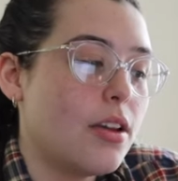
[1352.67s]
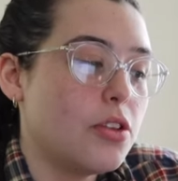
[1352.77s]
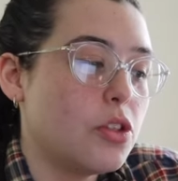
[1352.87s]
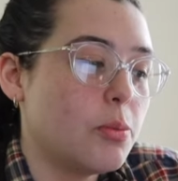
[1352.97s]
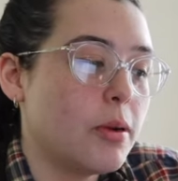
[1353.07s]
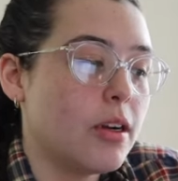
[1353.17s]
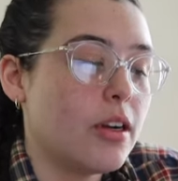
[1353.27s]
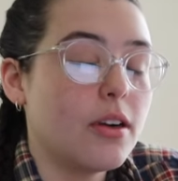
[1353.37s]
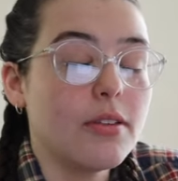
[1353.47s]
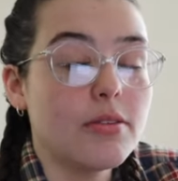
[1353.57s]

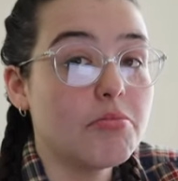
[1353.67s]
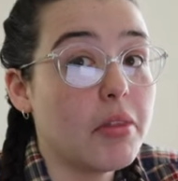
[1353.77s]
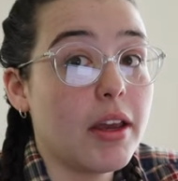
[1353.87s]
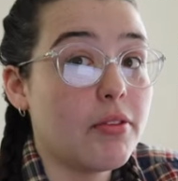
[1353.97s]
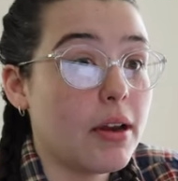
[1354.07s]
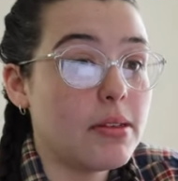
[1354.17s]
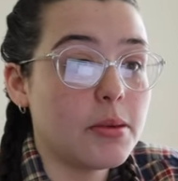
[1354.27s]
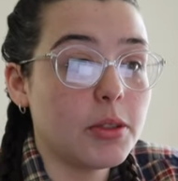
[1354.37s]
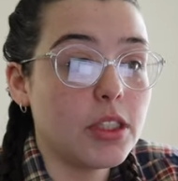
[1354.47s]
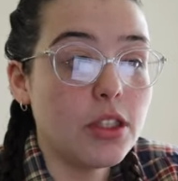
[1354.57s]
Super thankful I was
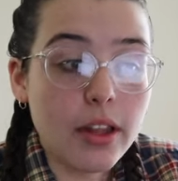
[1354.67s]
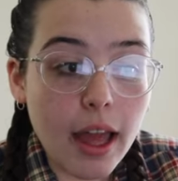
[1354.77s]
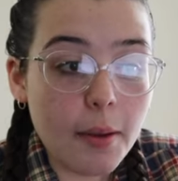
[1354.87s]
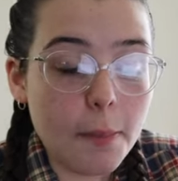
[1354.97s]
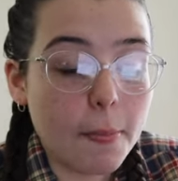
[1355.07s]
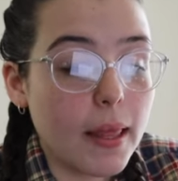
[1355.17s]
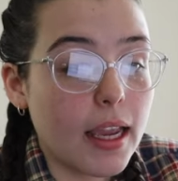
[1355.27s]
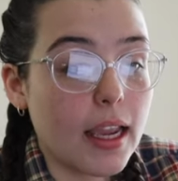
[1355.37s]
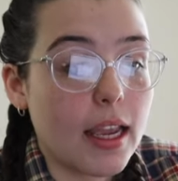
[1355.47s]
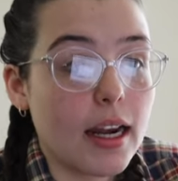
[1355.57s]
able to do that.
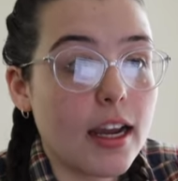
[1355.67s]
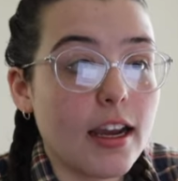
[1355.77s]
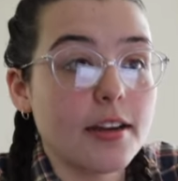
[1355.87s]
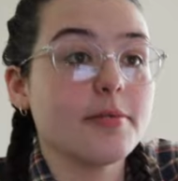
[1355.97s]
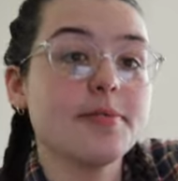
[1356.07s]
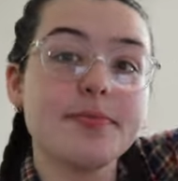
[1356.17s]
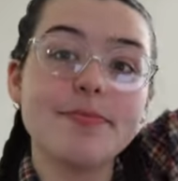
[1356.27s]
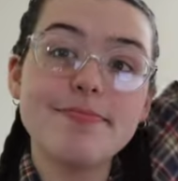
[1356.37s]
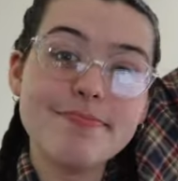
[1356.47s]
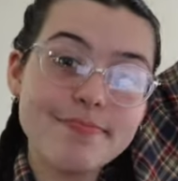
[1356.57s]
And
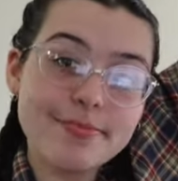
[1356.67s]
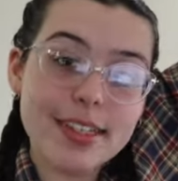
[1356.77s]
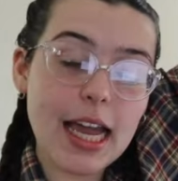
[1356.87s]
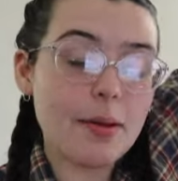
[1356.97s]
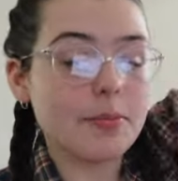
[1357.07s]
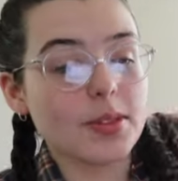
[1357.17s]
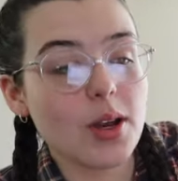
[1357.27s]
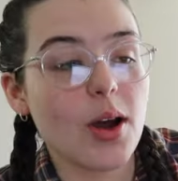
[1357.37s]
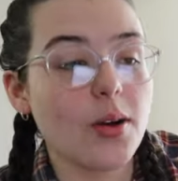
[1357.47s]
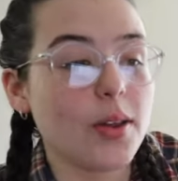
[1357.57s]
yeah,
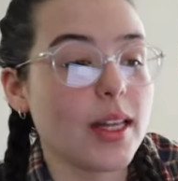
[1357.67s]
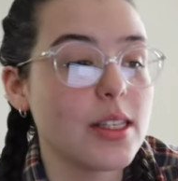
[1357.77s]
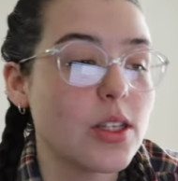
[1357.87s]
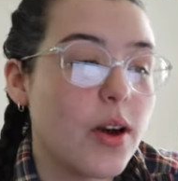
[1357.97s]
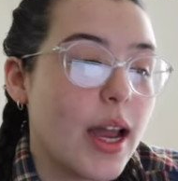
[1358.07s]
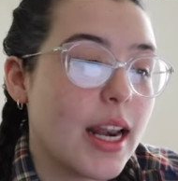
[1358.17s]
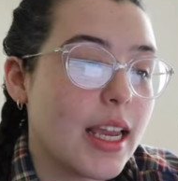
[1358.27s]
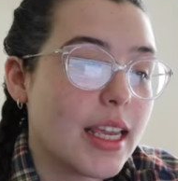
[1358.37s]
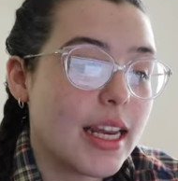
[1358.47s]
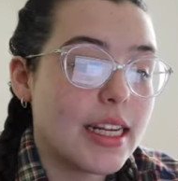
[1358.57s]
so let's go ahead
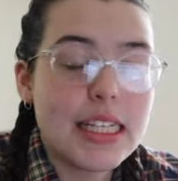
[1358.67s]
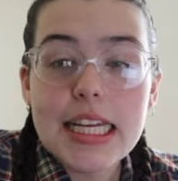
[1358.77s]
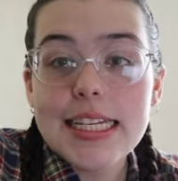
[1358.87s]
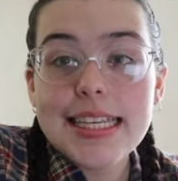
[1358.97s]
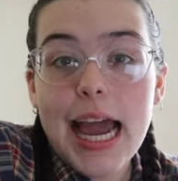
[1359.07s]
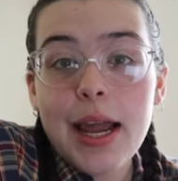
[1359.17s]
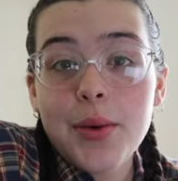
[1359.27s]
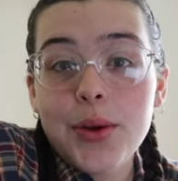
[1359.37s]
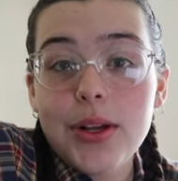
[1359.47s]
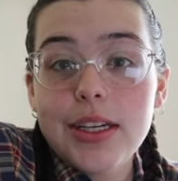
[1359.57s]
and get into this. I
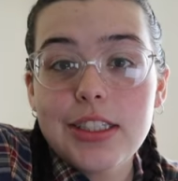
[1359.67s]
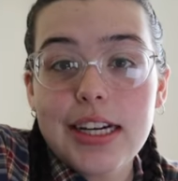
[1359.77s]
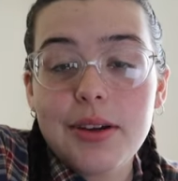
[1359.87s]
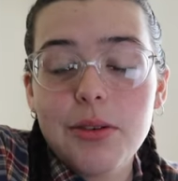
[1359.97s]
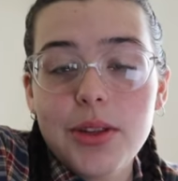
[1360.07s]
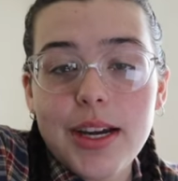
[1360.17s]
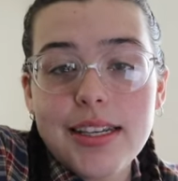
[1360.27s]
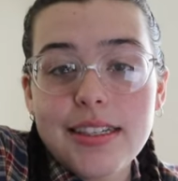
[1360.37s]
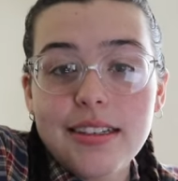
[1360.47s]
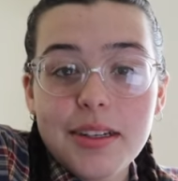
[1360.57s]
will check in with you
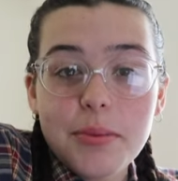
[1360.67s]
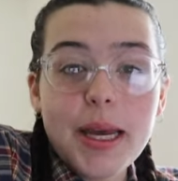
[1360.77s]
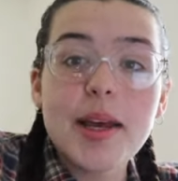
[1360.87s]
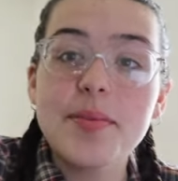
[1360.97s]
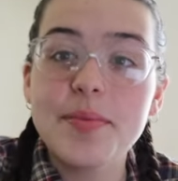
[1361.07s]
guys in a little bit.